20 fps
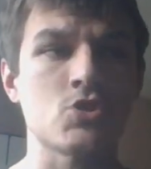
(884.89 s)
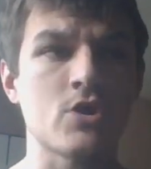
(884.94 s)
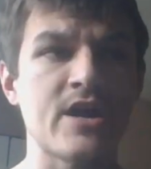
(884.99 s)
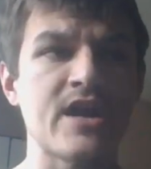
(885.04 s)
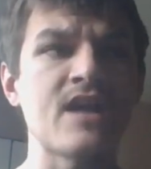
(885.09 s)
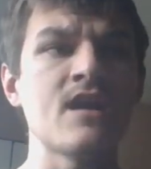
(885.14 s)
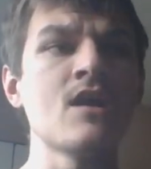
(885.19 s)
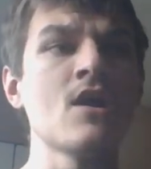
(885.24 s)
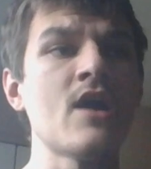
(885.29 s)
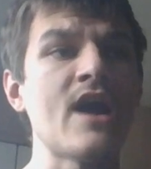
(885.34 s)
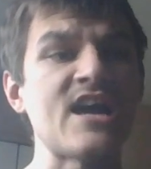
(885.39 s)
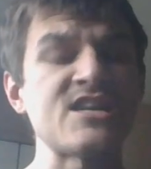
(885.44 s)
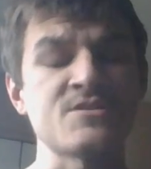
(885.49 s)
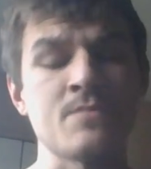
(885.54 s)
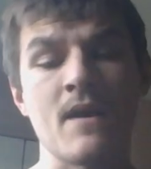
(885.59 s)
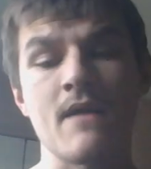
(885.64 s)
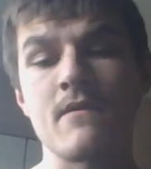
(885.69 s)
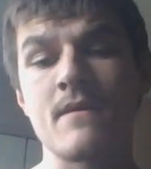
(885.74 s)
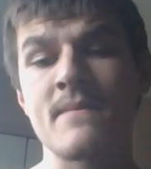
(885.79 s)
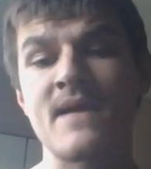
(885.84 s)
three.
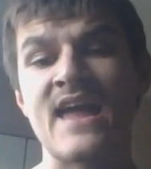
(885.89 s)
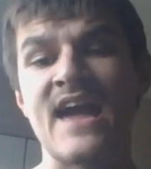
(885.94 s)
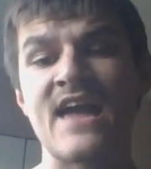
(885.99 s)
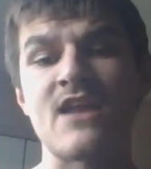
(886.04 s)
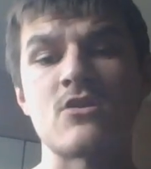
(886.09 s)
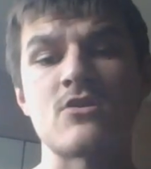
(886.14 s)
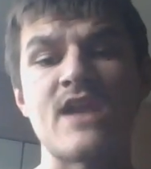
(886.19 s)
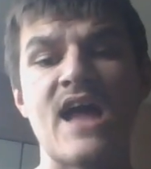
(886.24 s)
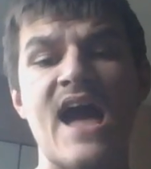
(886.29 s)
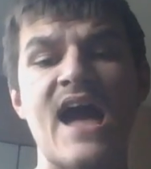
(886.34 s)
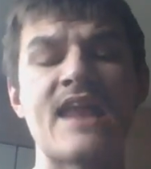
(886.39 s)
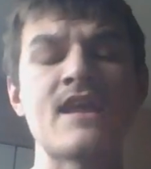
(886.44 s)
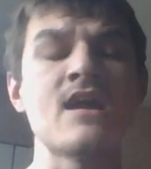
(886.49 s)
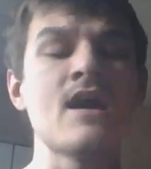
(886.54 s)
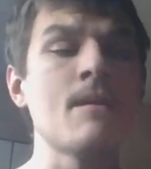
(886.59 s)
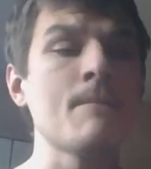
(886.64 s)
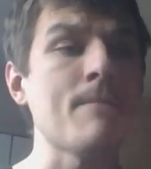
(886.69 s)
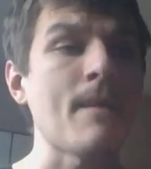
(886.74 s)
Actually, probably been 8 or 9.